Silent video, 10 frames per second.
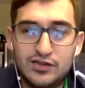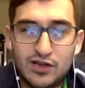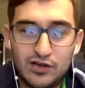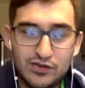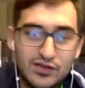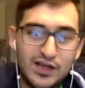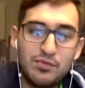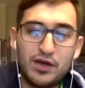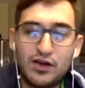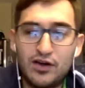started
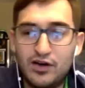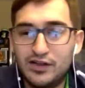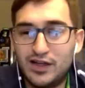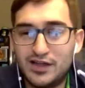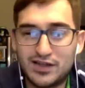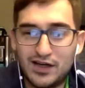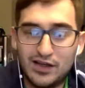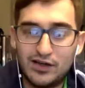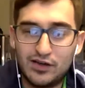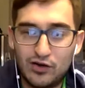taping her, and I saw
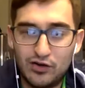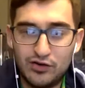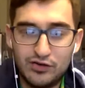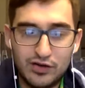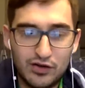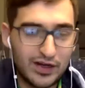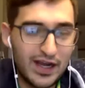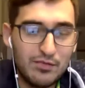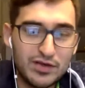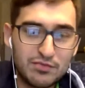that her
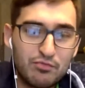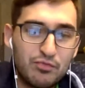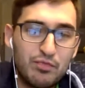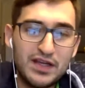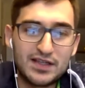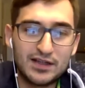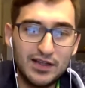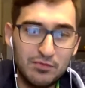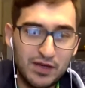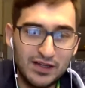game is
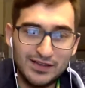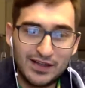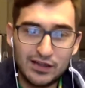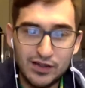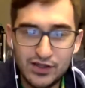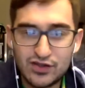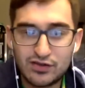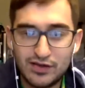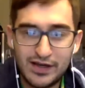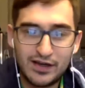basically being in the clinch,
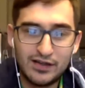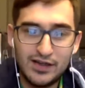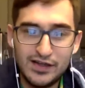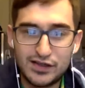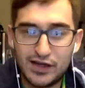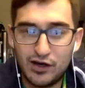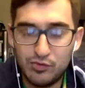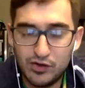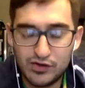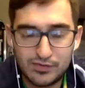landing knees and
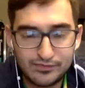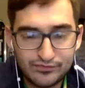elbows,